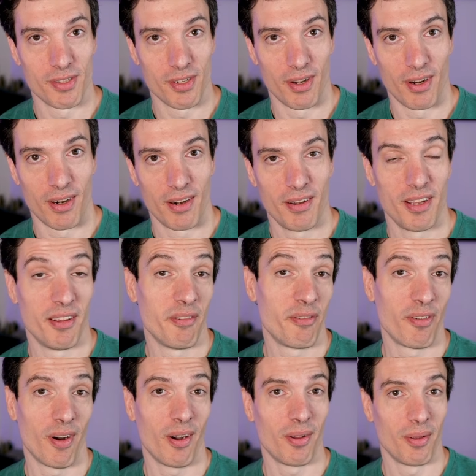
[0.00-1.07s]
are and
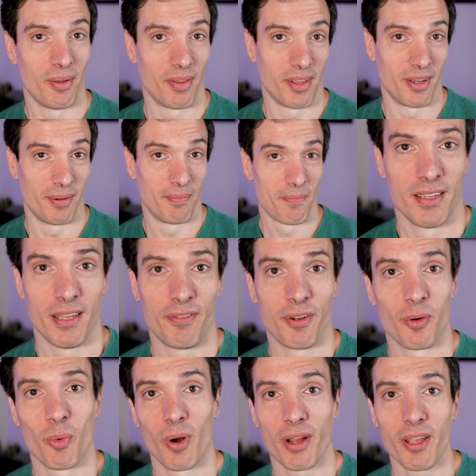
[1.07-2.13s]
follow them. If you're
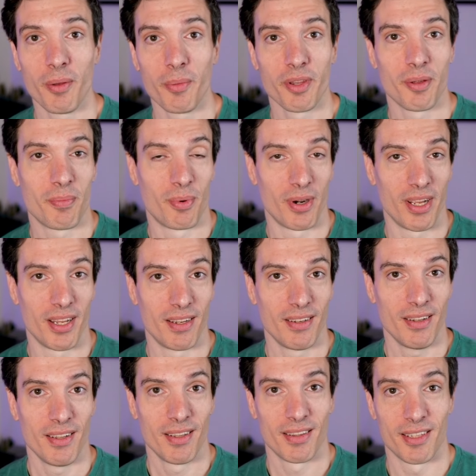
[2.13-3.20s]
working with a
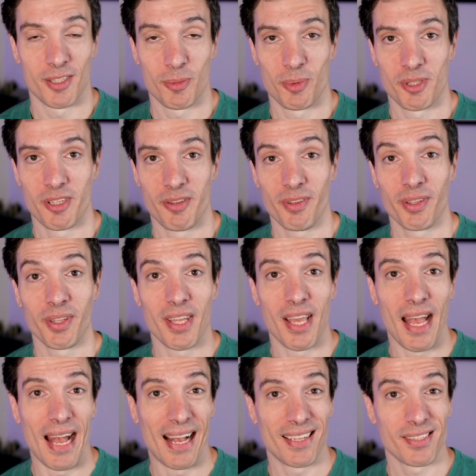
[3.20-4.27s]
brand that specifically
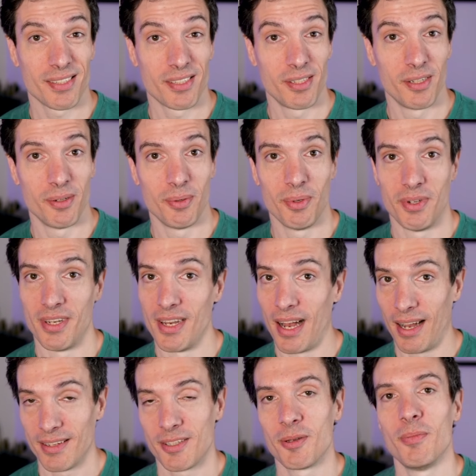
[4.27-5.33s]
asks you
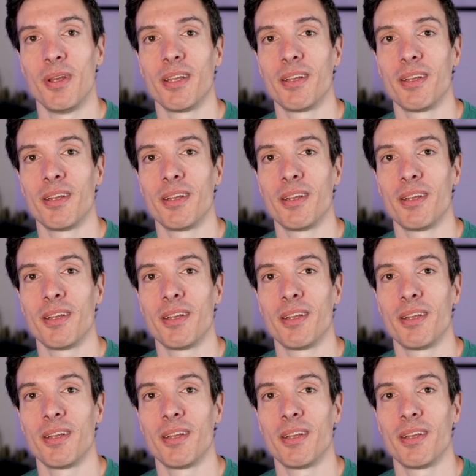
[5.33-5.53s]
not to make a